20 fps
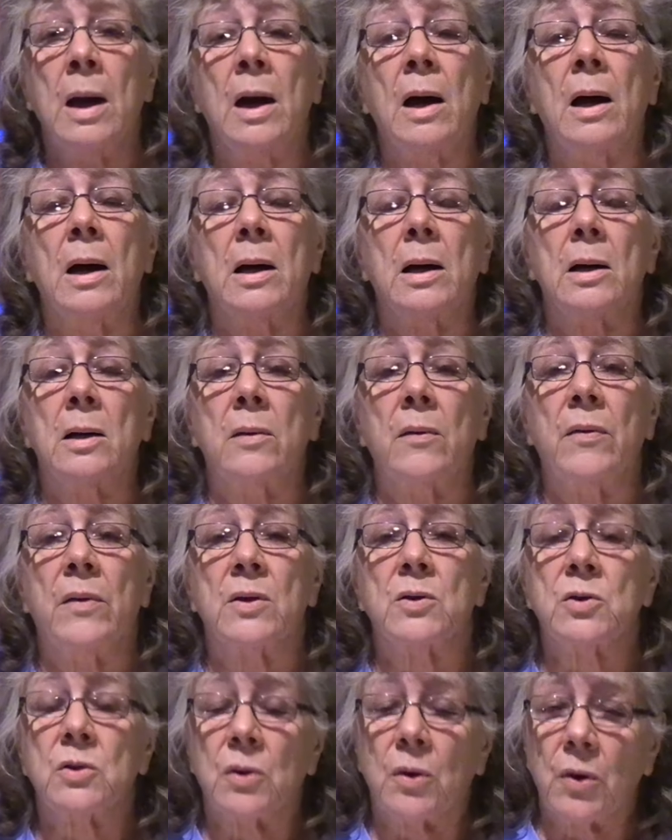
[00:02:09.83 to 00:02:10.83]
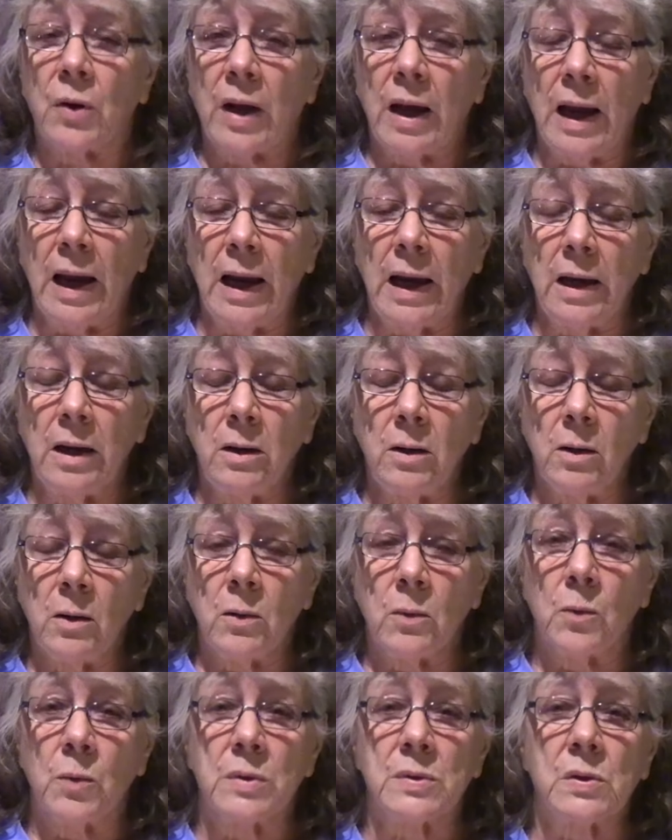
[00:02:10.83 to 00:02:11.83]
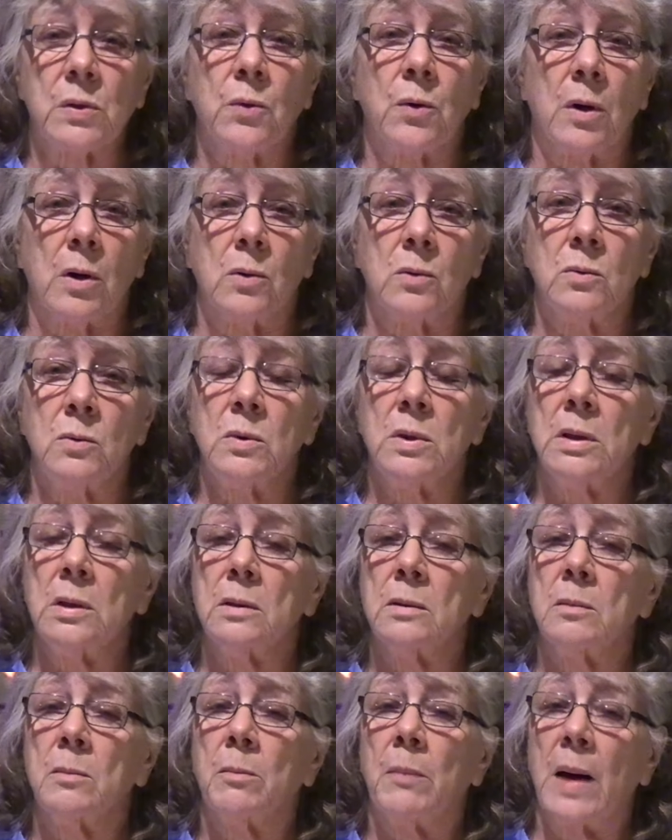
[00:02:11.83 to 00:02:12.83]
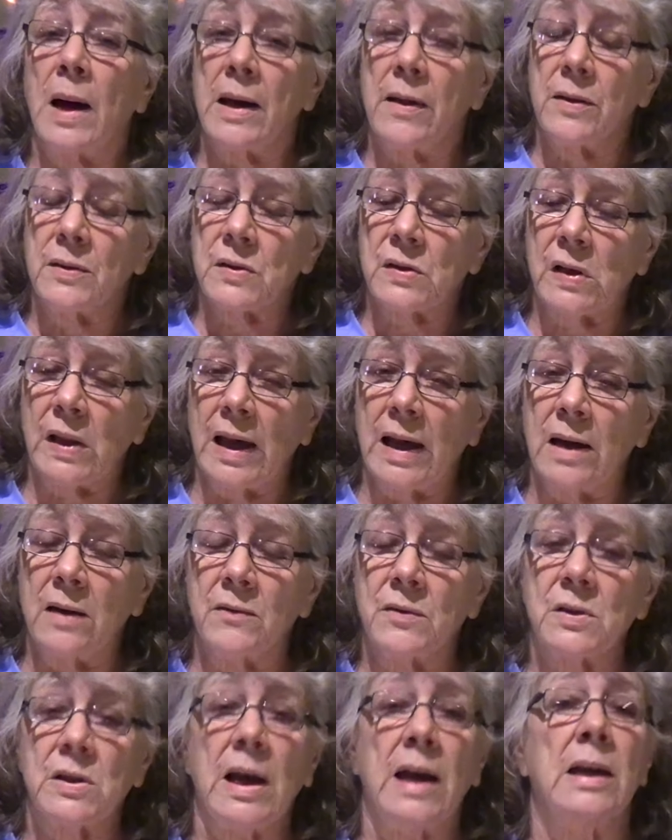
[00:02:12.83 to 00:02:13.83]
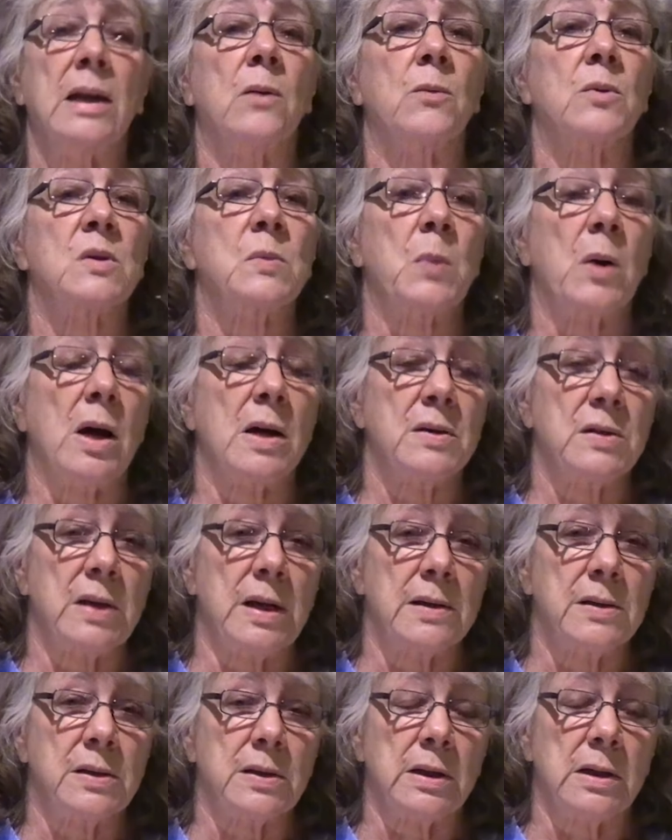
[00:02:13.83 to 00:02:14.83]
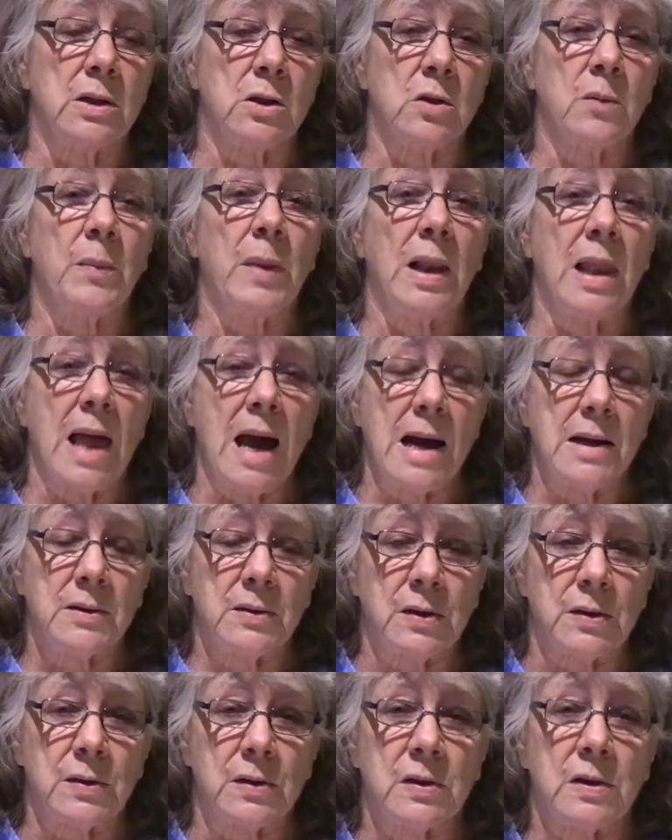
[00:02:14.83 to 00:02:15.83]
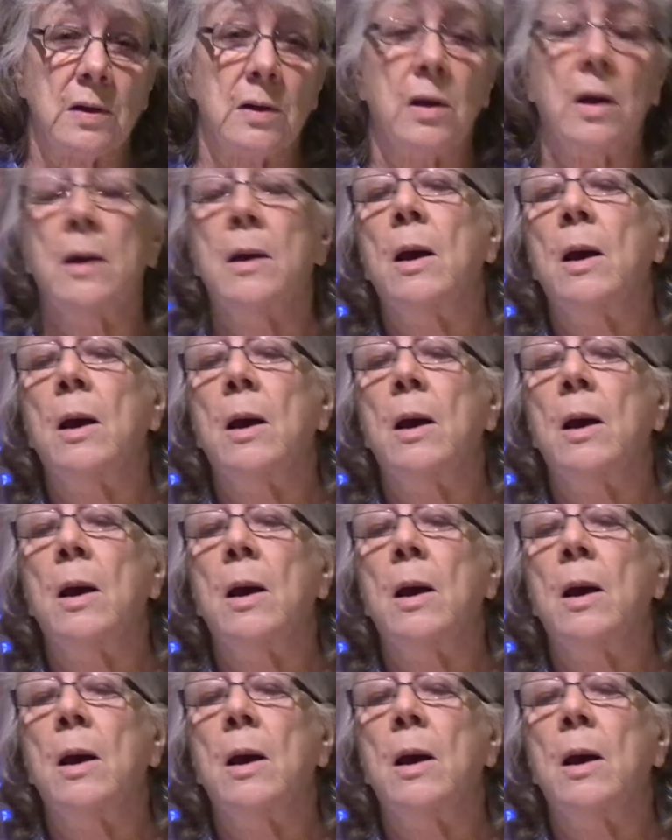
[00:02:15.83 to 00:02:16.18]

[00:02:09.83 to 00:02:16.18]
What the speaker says: The sugar cane was grown by the slaves, and it was processed into molasses